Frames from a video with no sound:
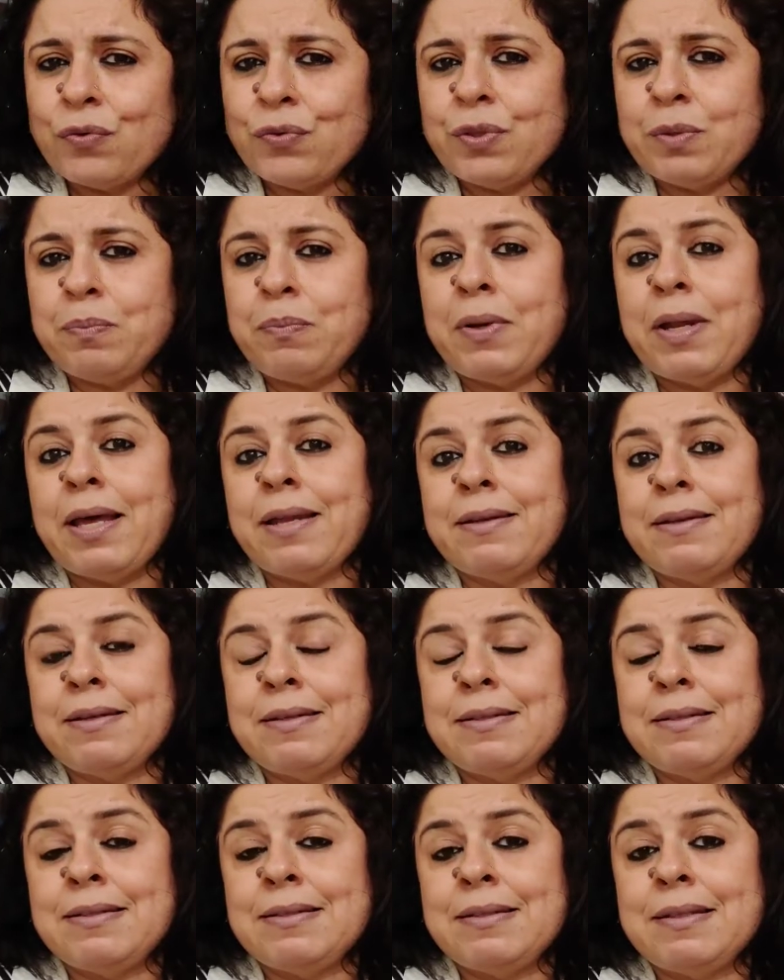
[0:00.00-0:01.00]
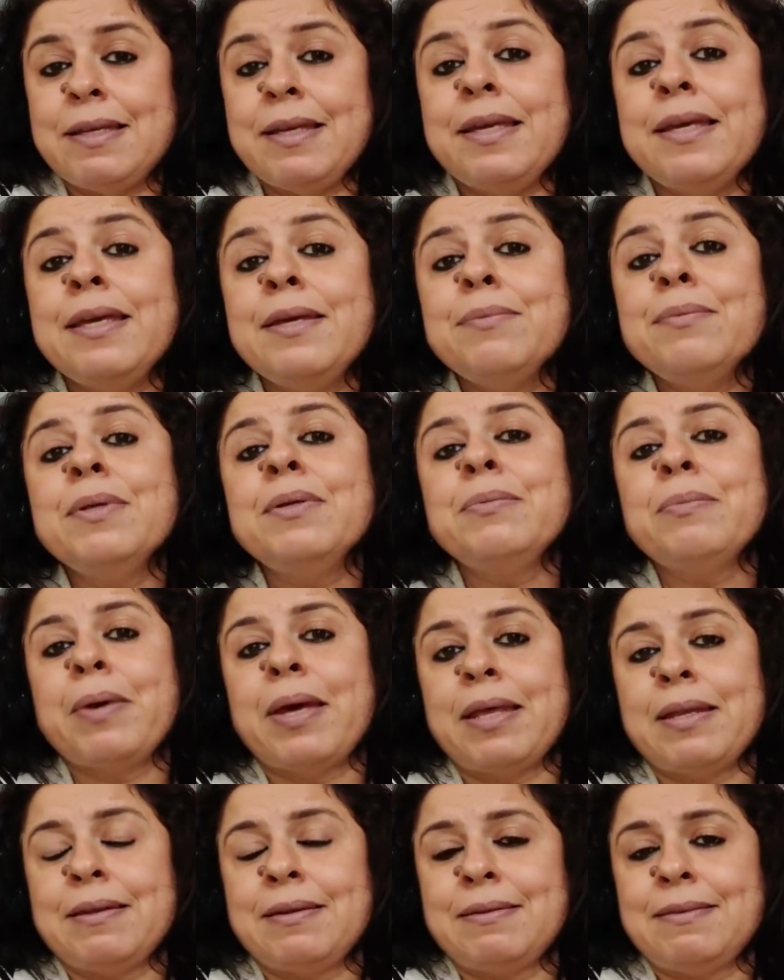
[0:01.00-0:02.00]
on the planet, even
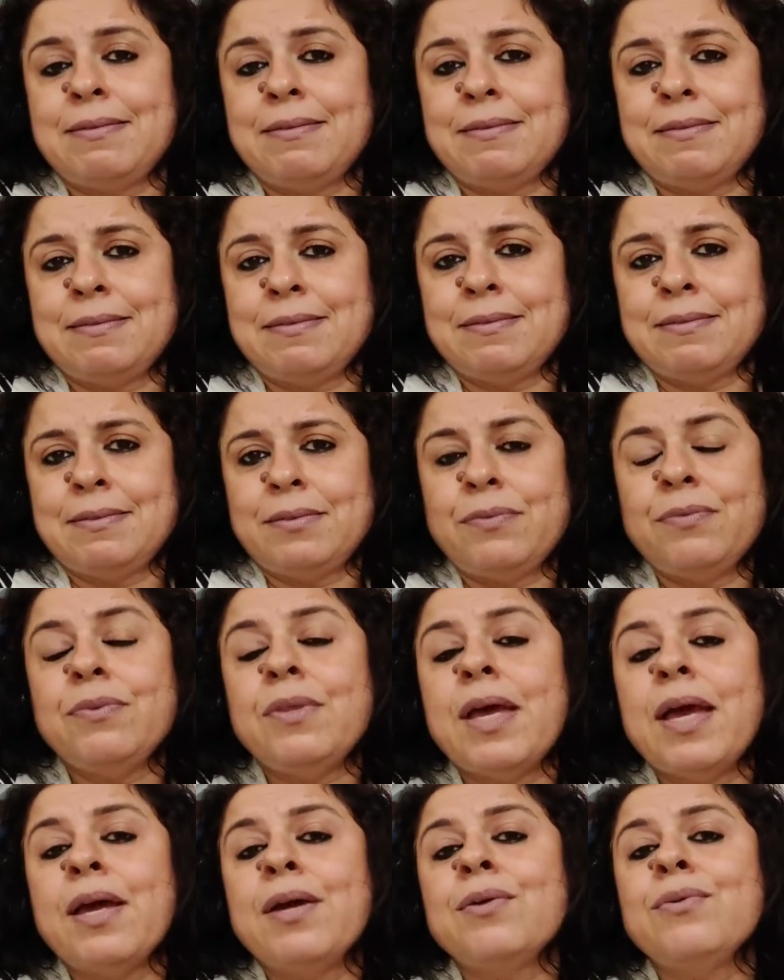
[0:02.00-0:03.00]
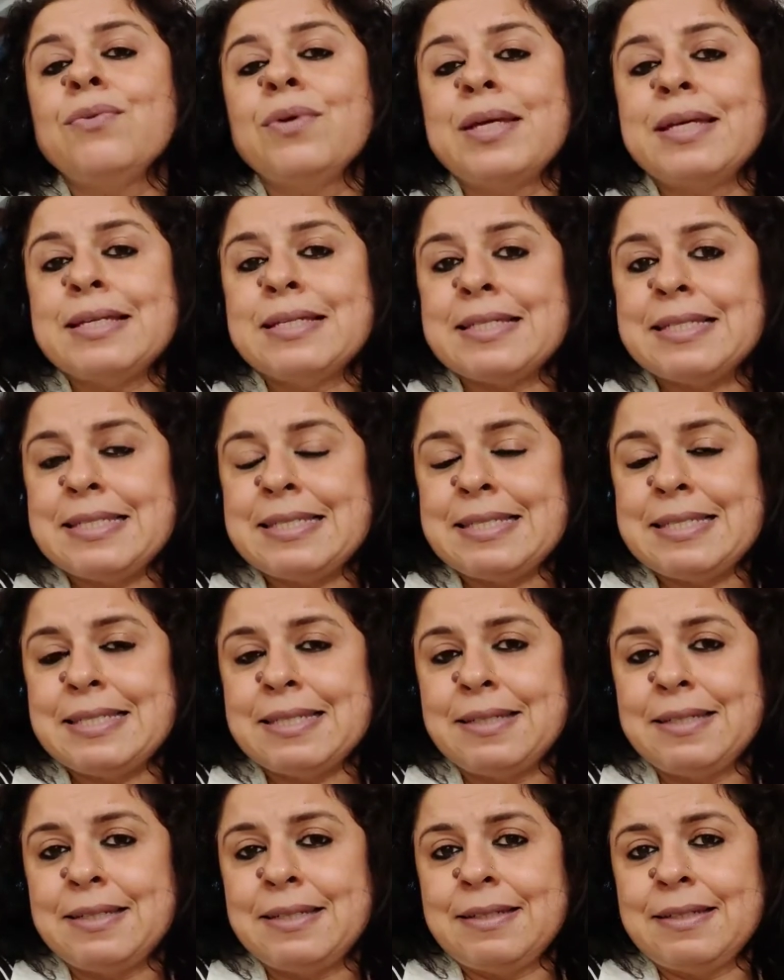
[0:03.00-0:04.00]
when there
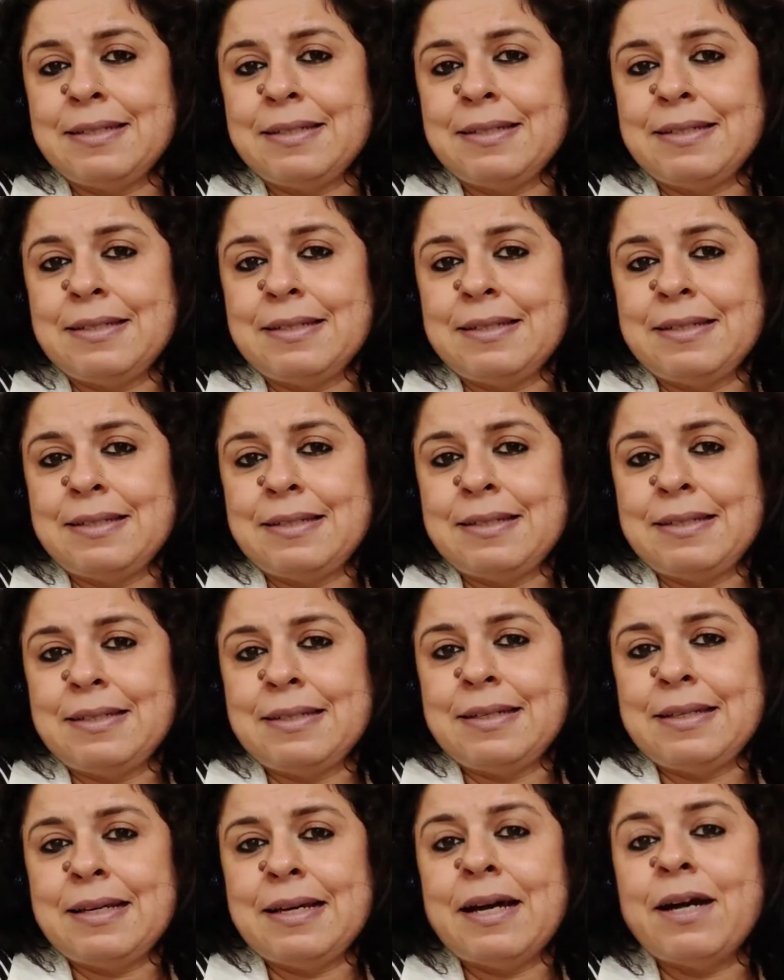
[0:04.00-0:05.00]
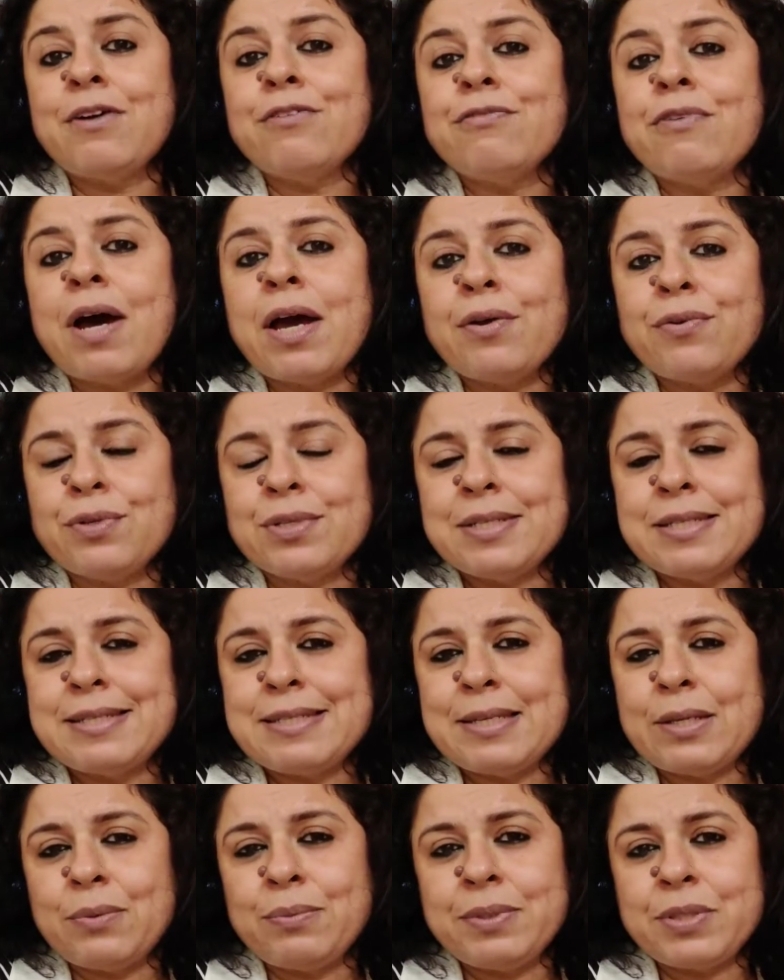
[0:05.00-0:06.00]
is a
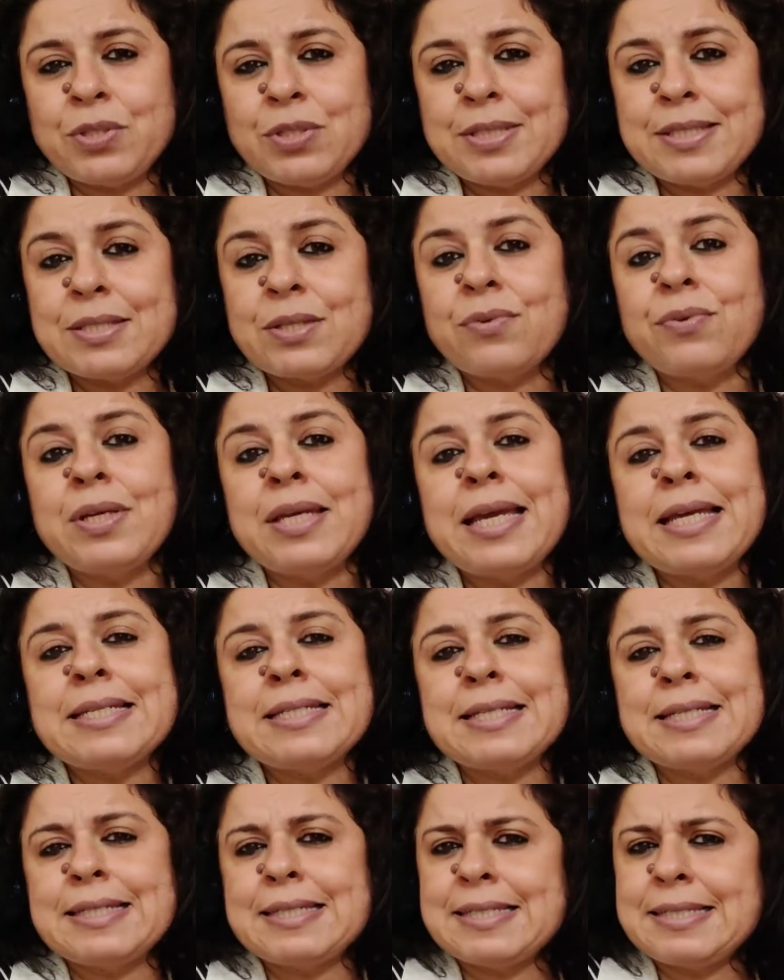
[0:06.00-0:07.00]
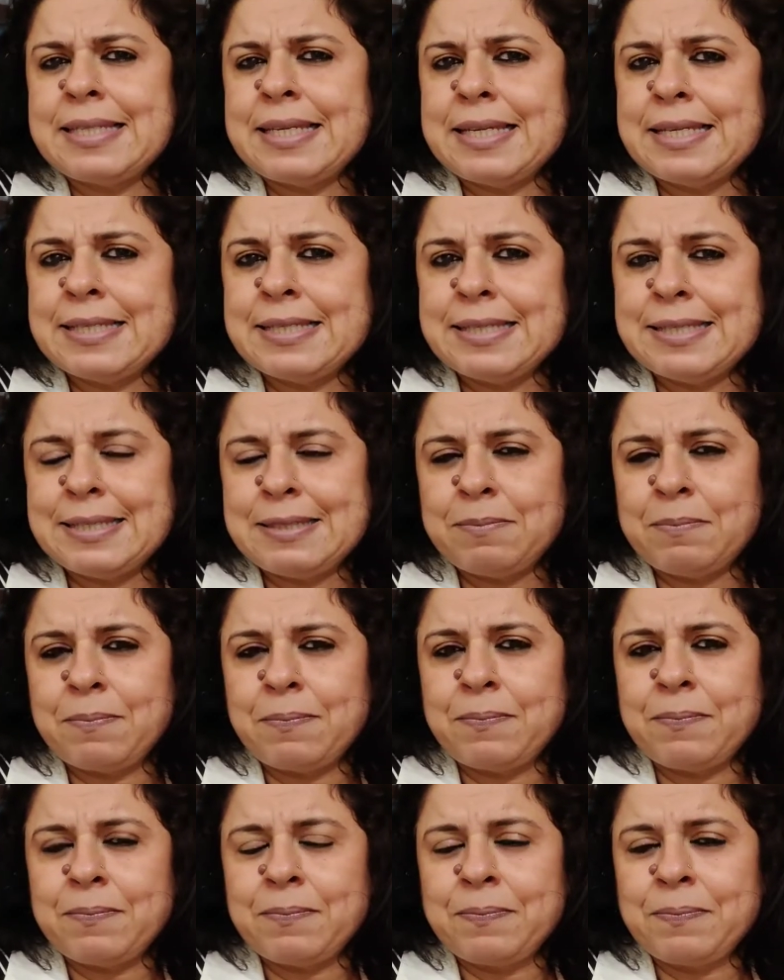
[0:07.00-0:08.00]
virus which is creating disease?
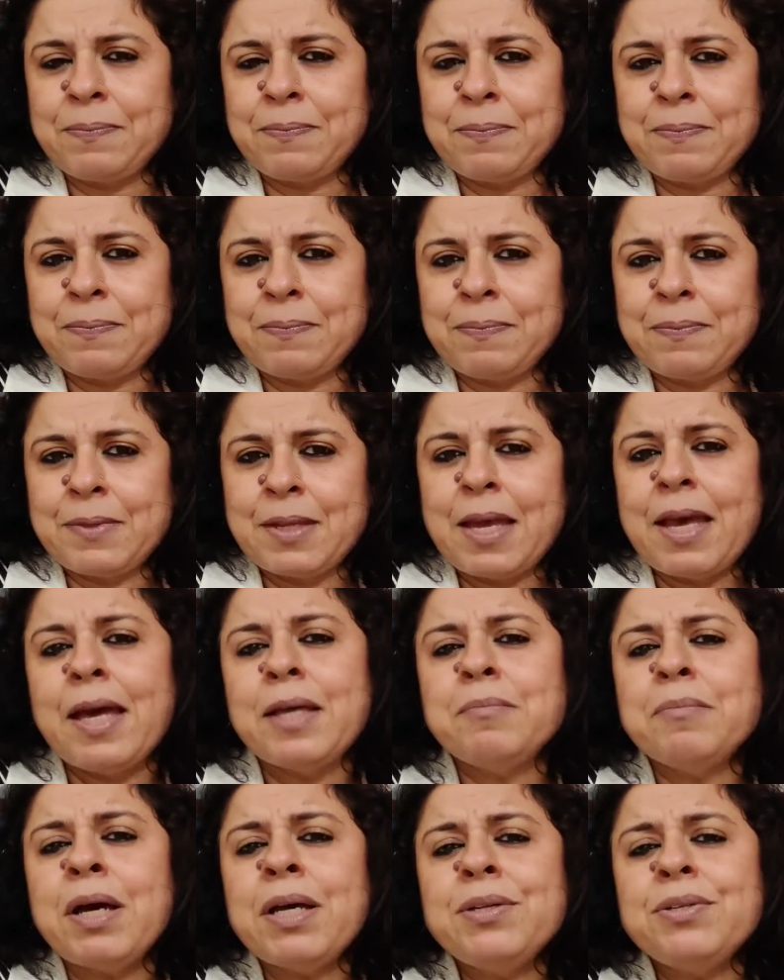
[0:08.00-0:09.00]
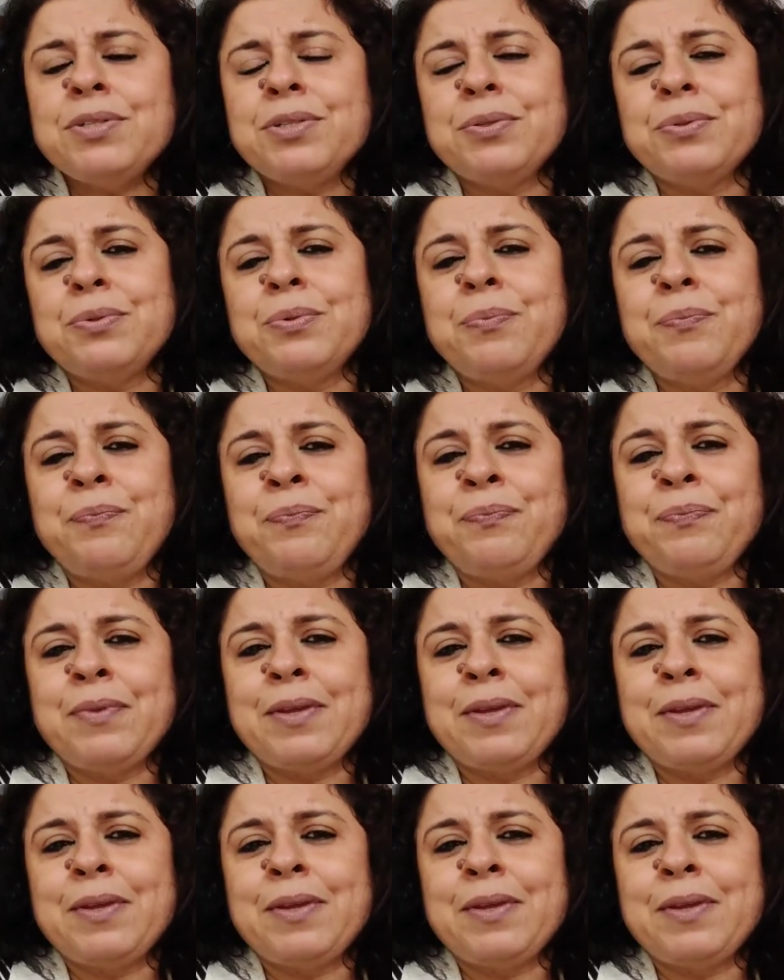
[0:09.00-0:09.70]
And mind you,